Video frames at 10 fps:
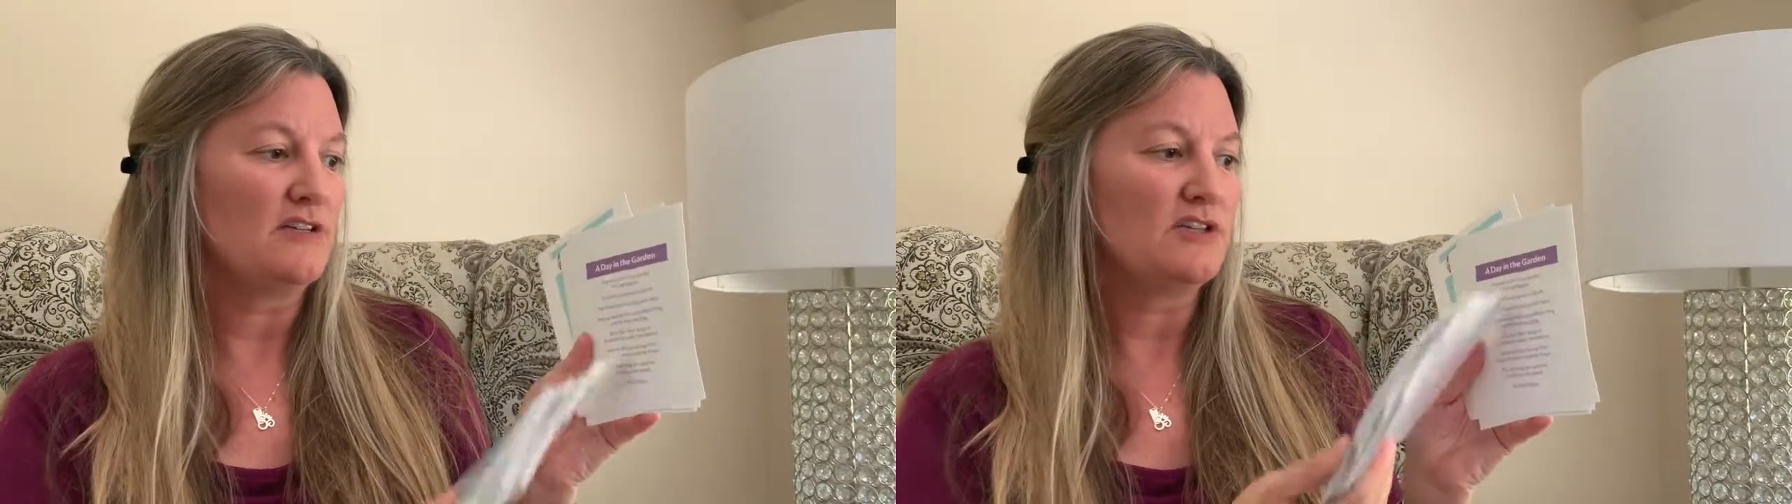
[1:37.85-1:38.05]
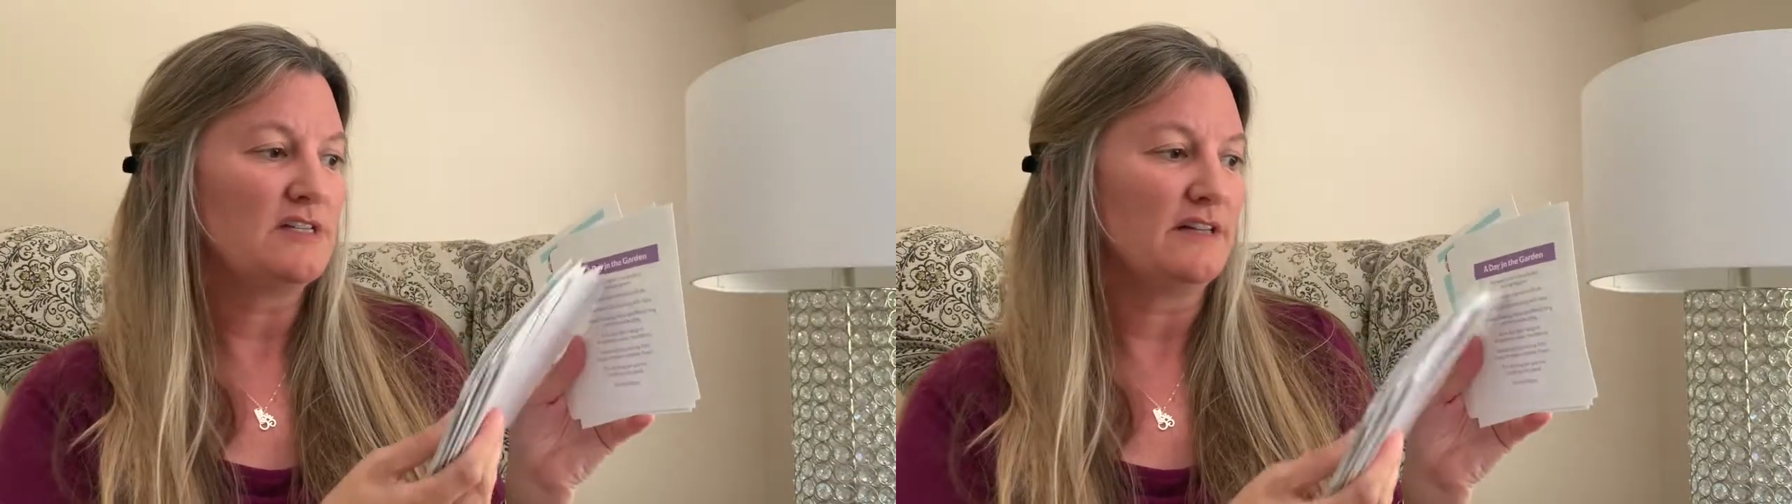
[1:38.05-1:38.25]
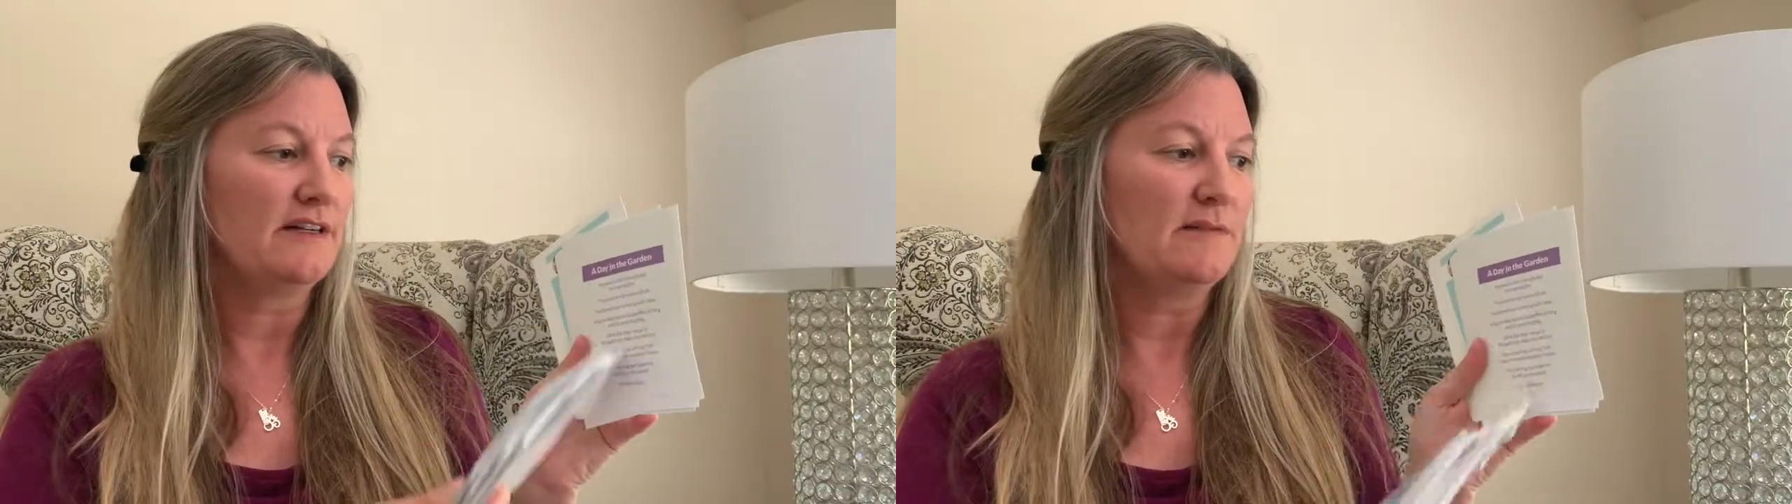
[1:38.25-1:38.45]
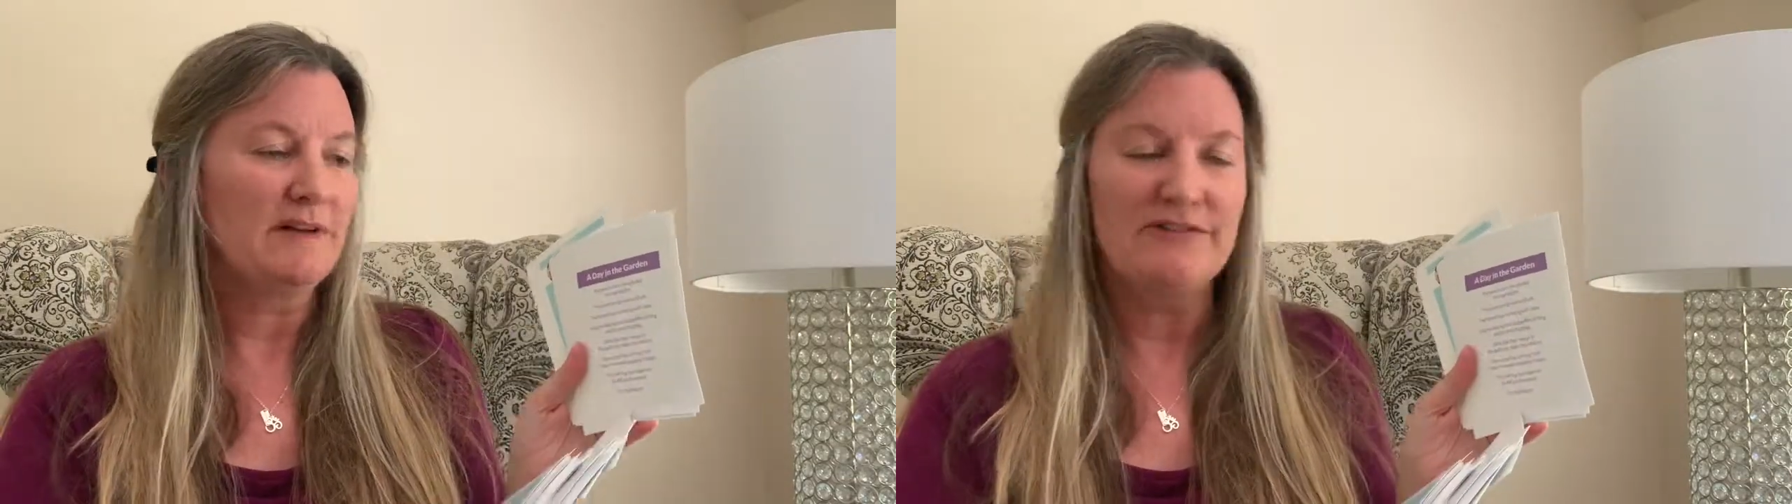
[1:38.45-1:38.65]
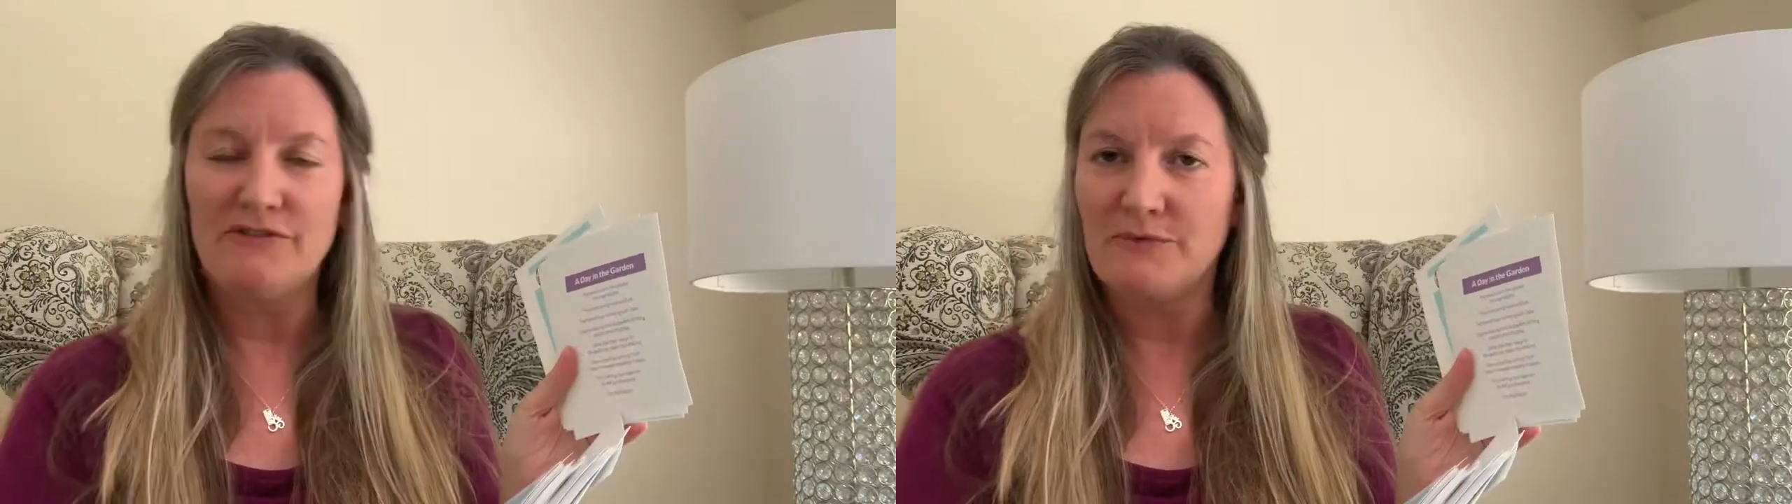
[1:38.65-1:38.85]
just a little
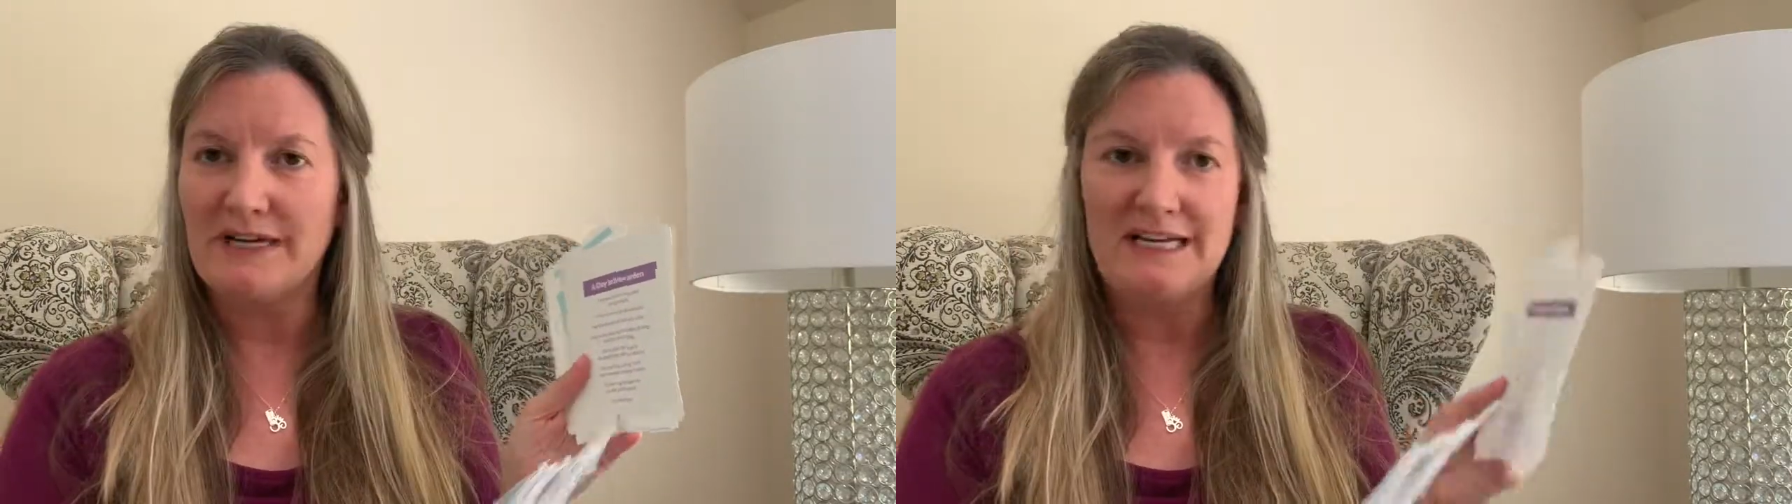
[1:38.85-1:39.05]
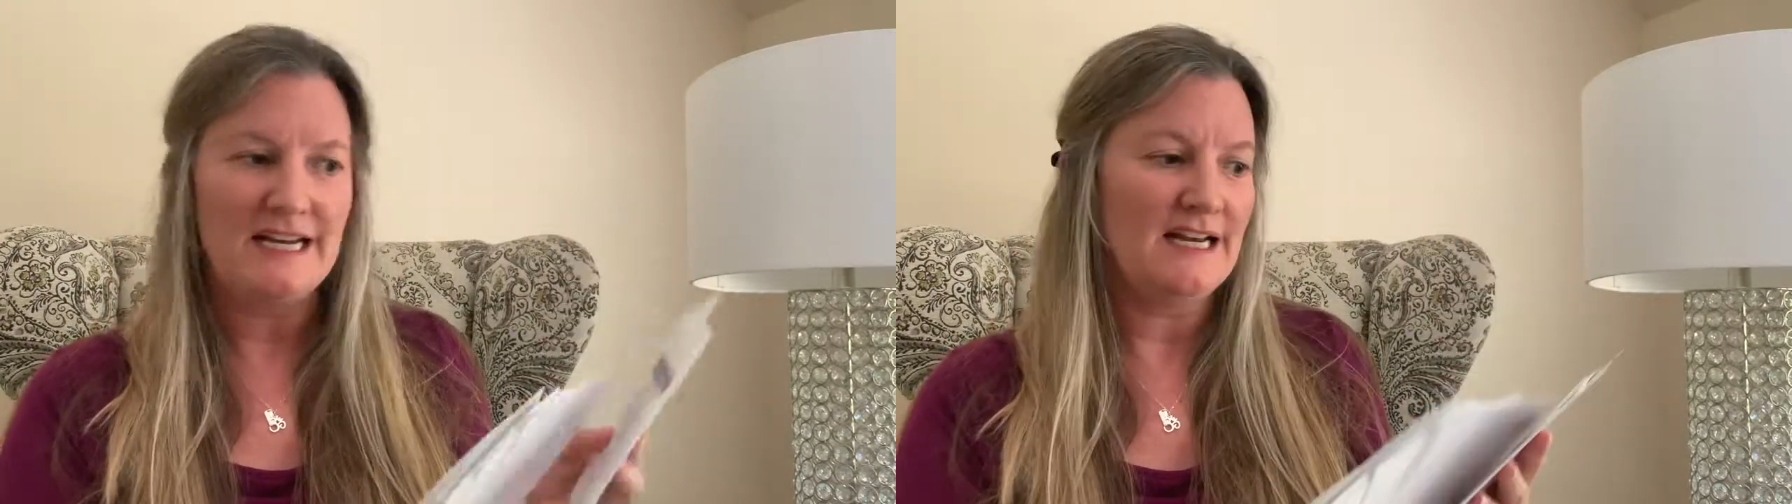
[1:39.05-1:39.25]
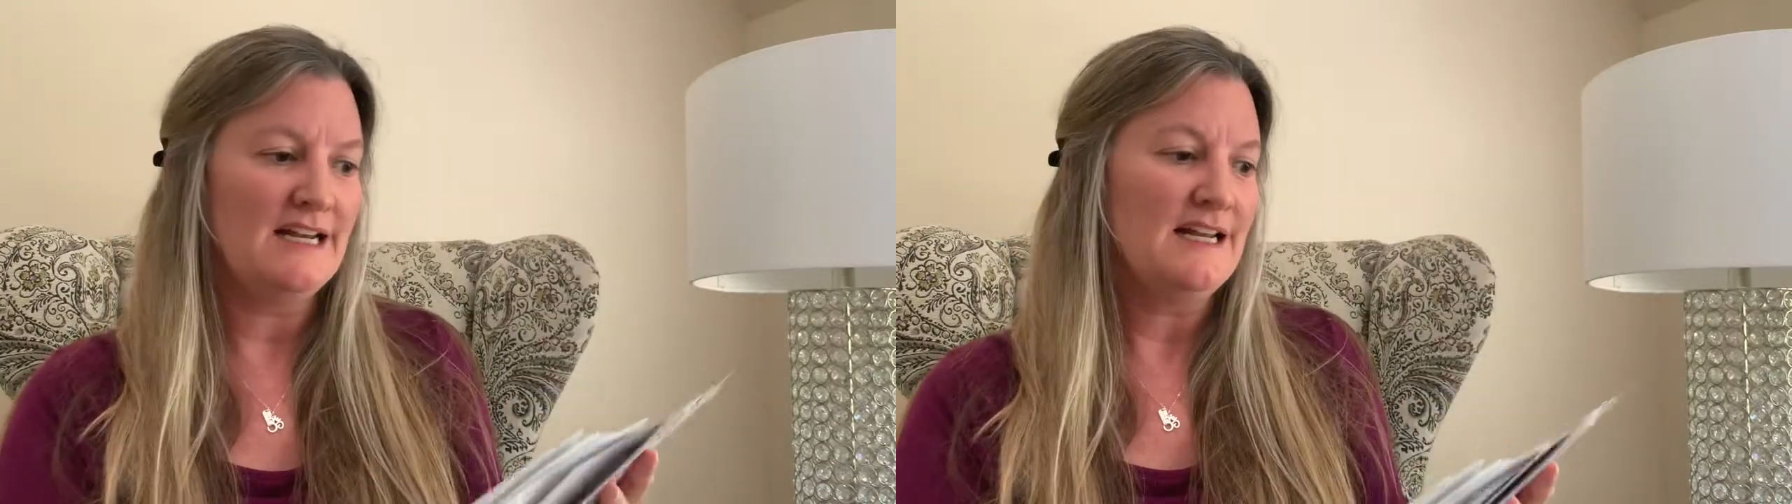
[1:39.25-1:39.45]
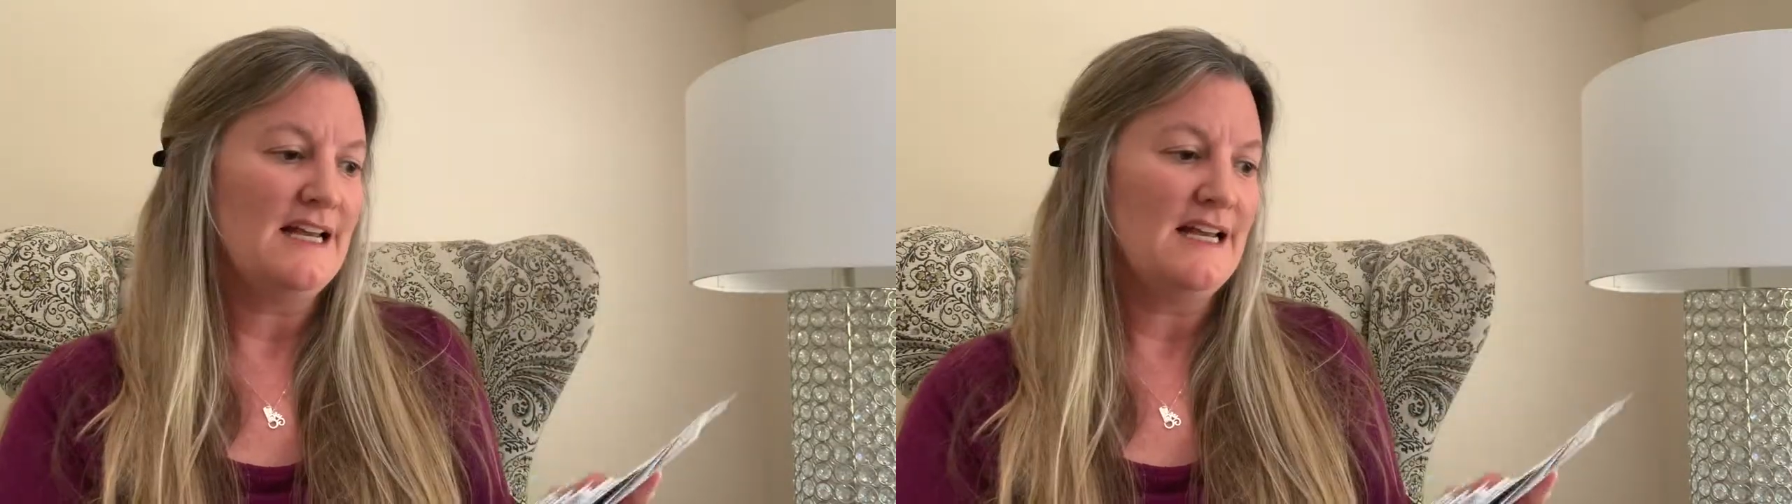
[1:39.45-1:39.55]
bit of a reading